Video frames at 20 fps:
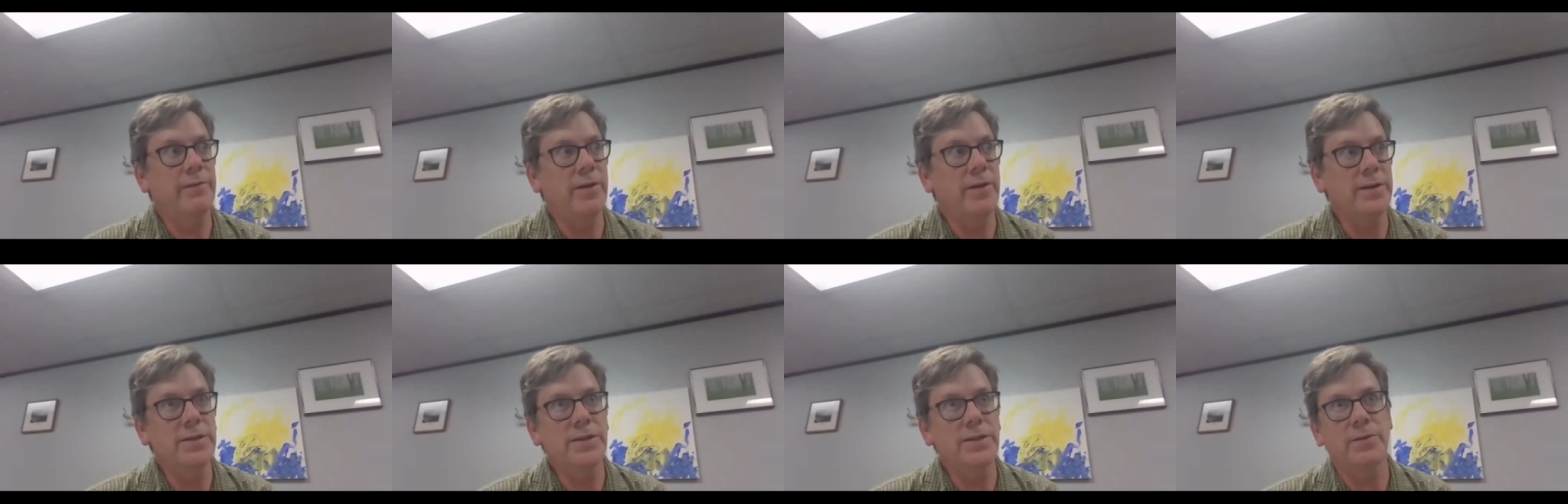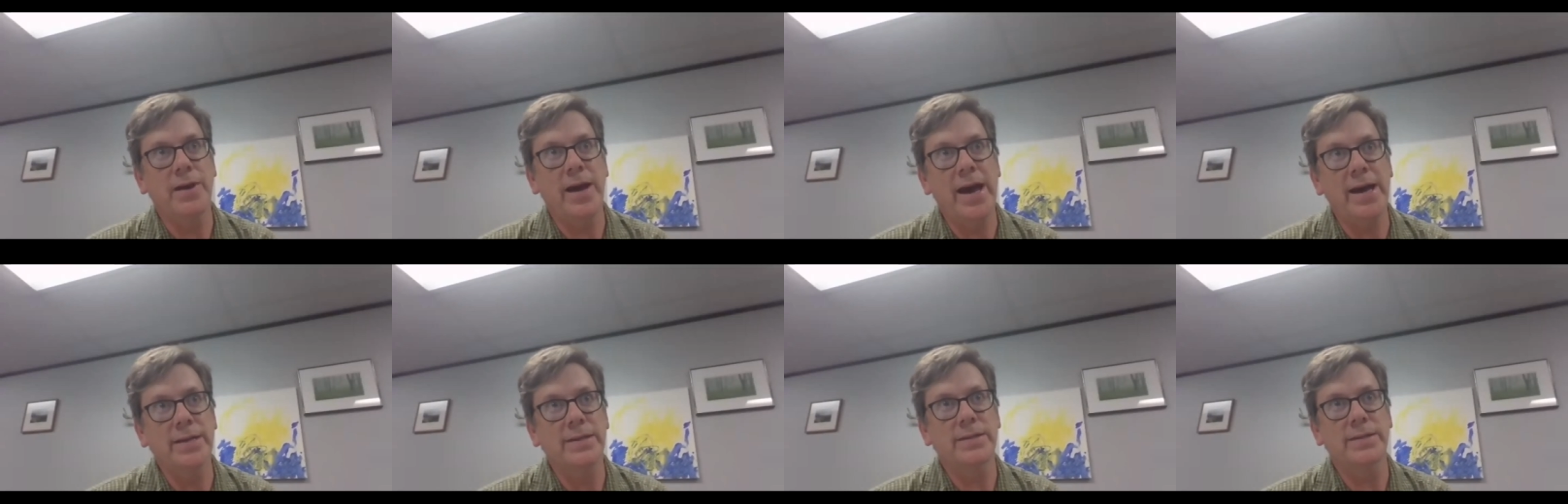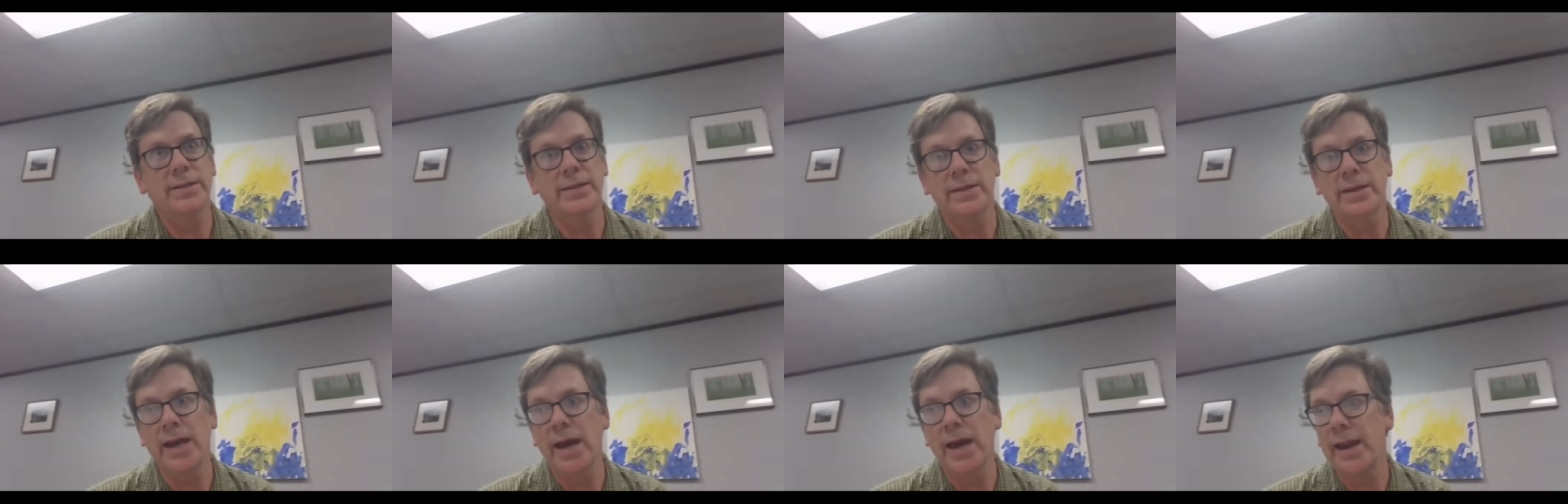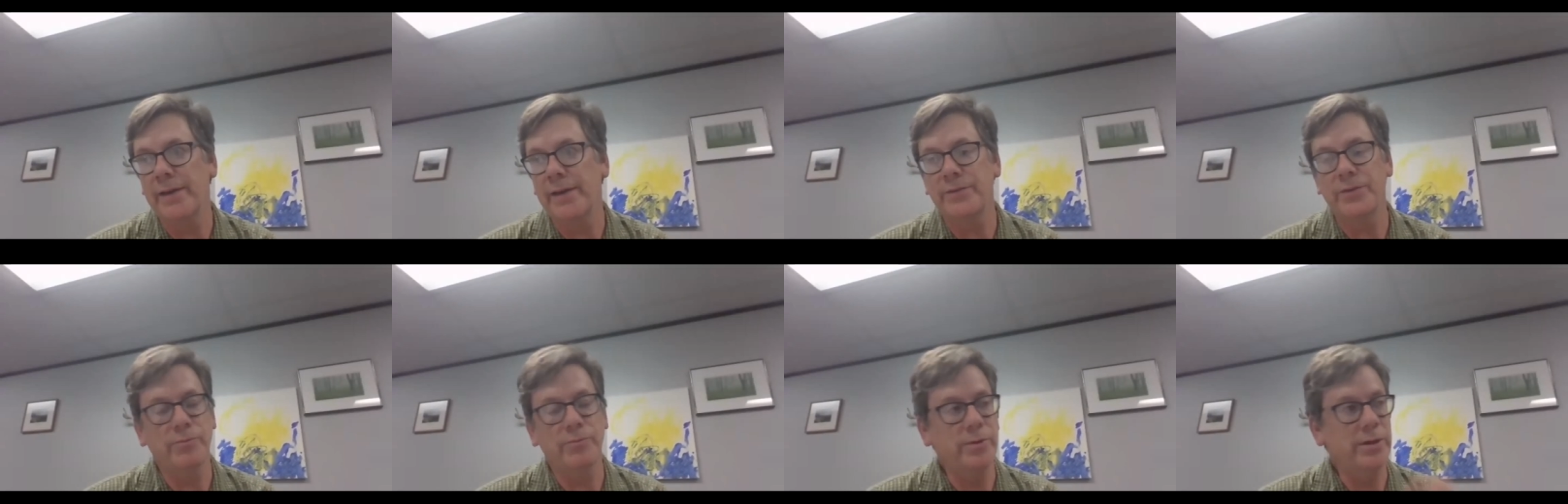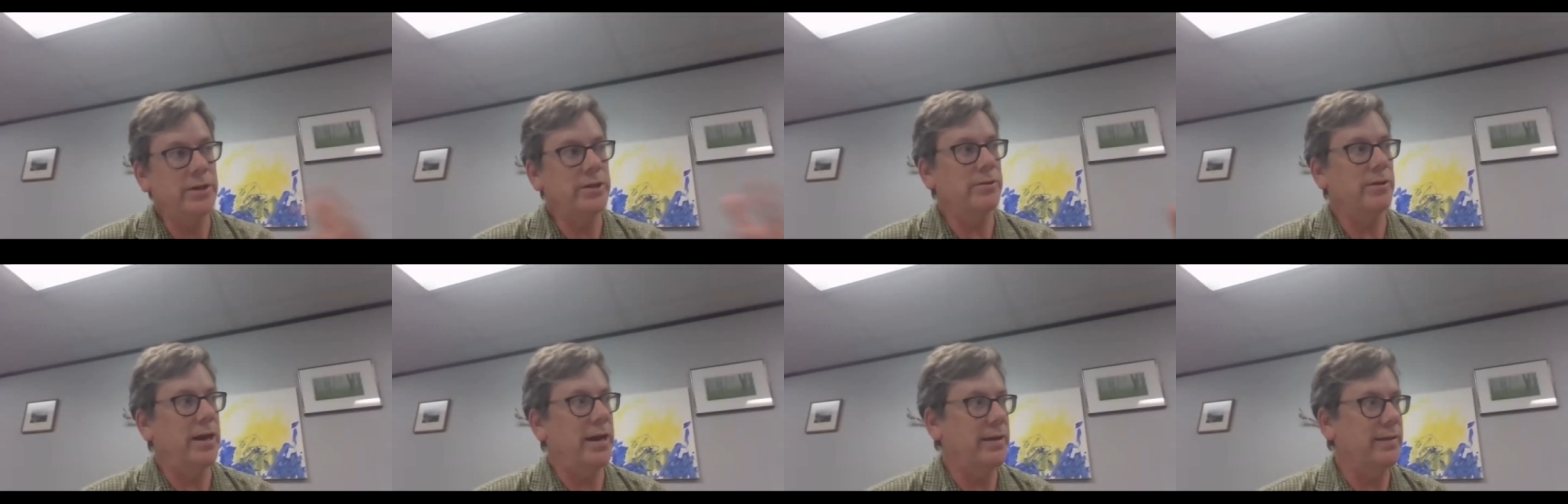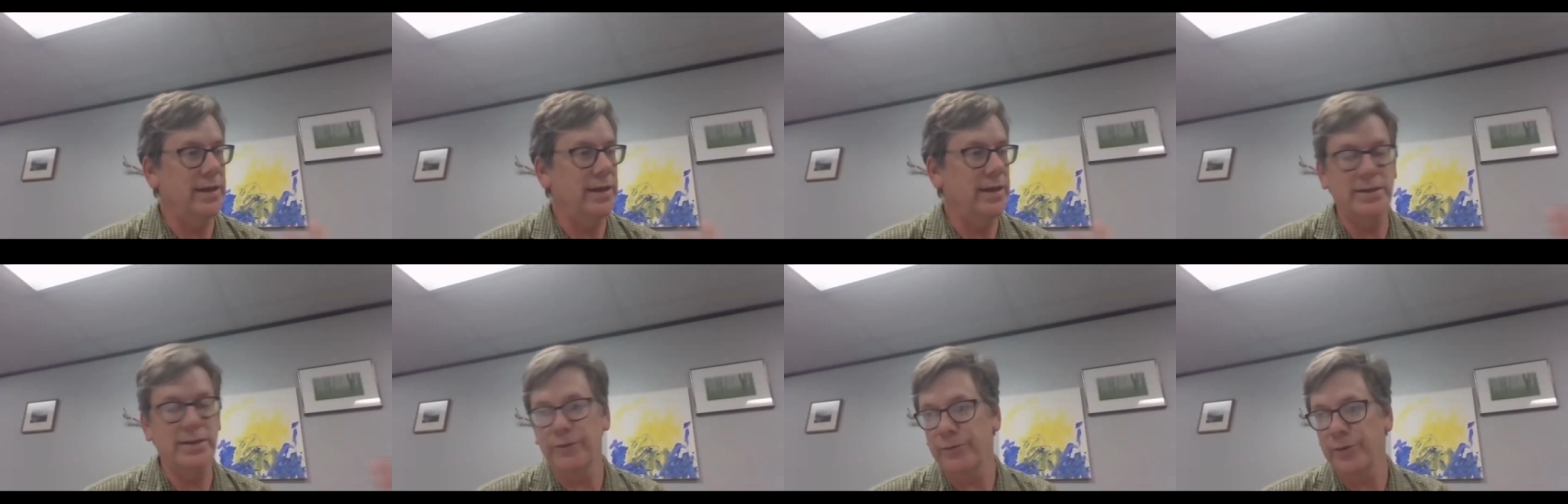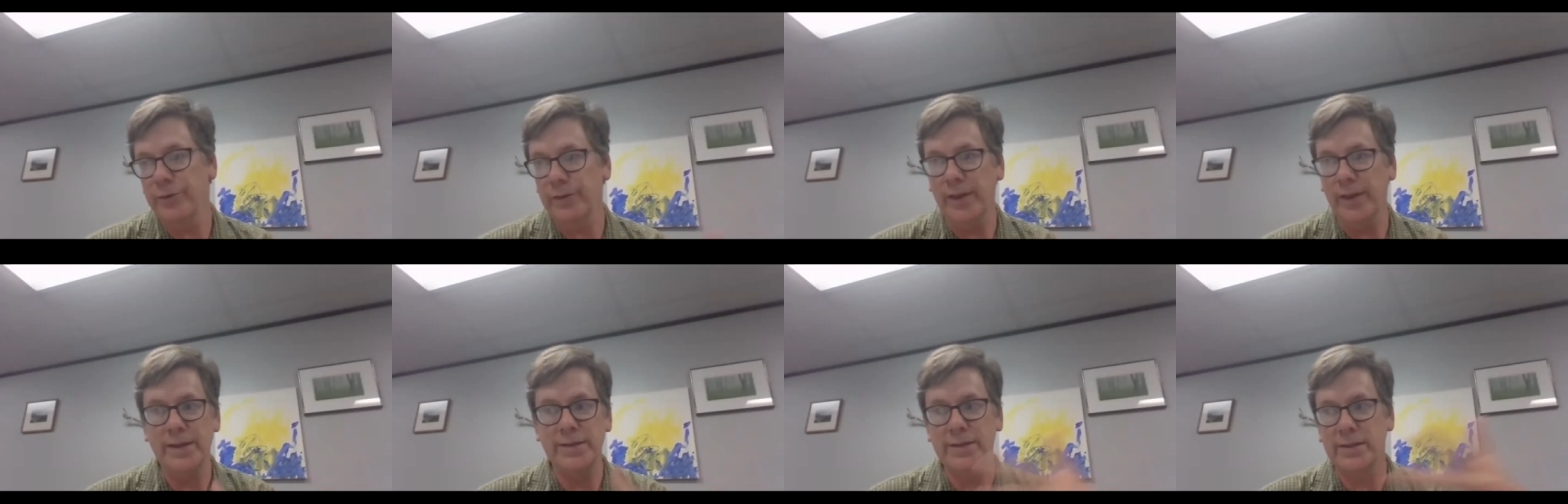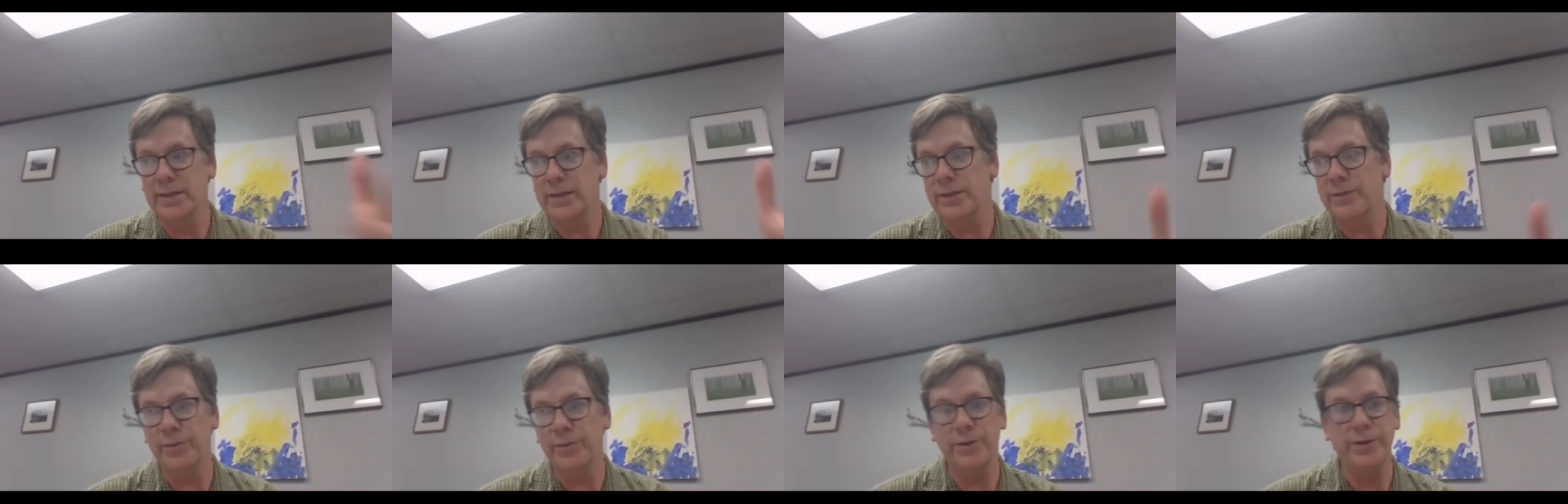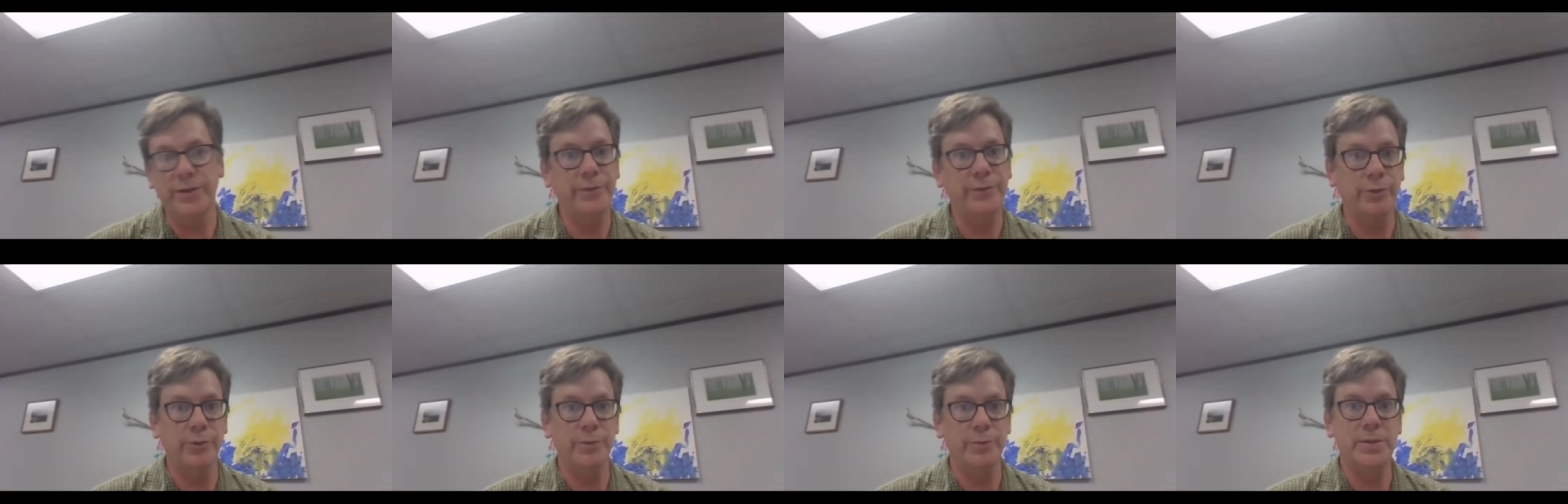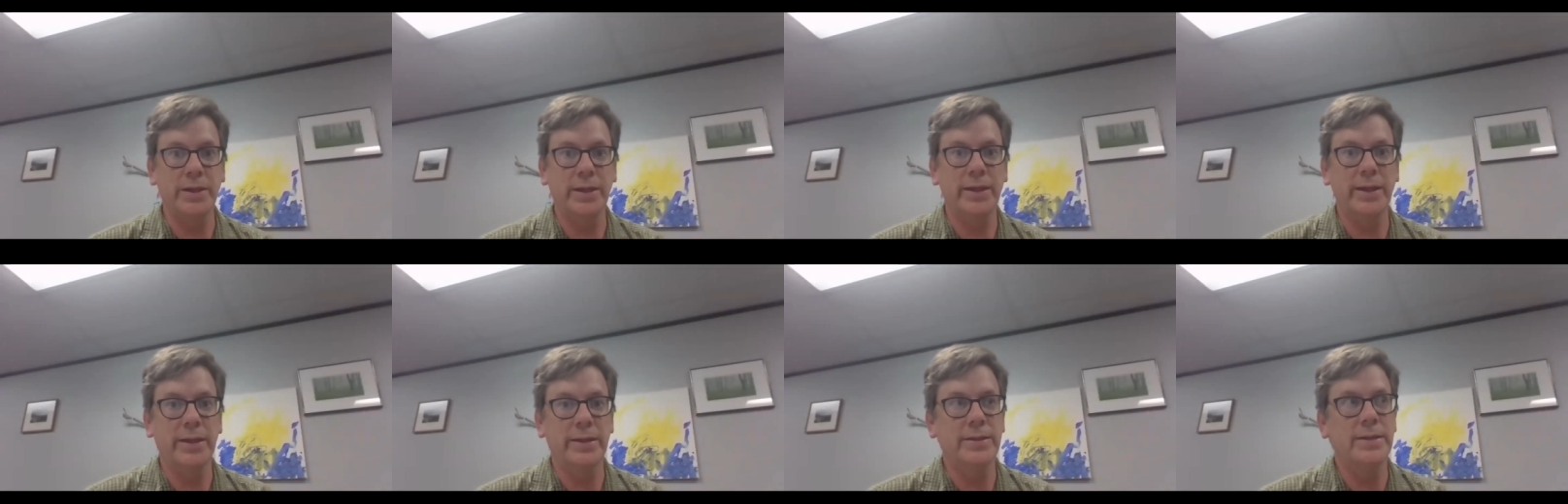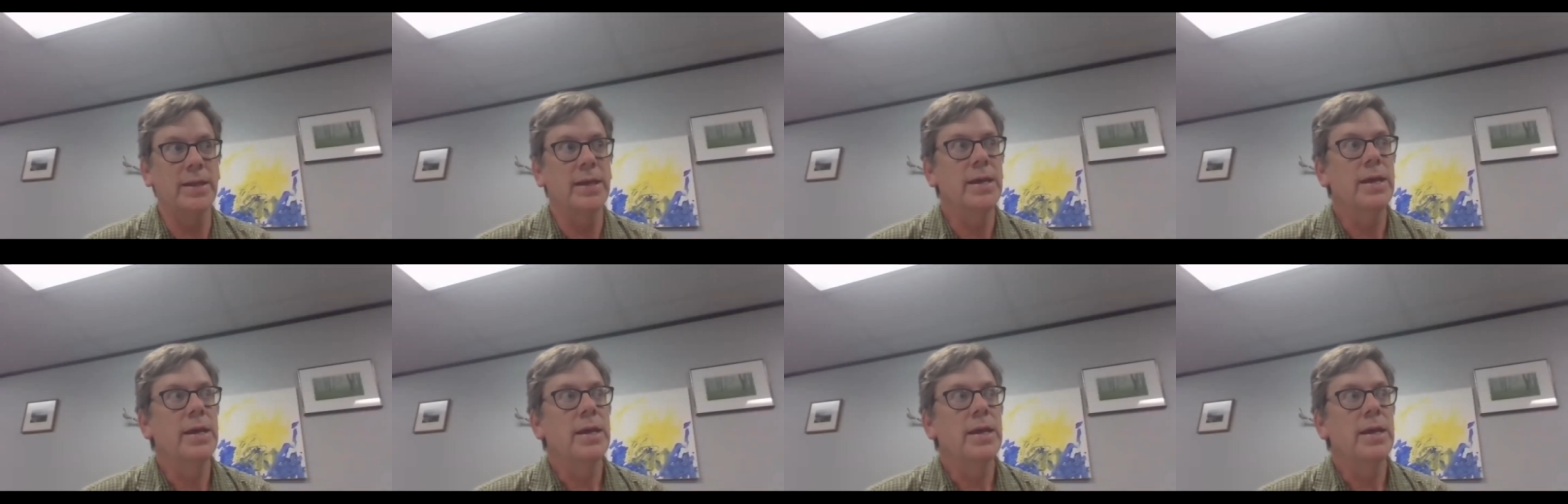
also asked to not have to recreate like different lessons for different groups of kids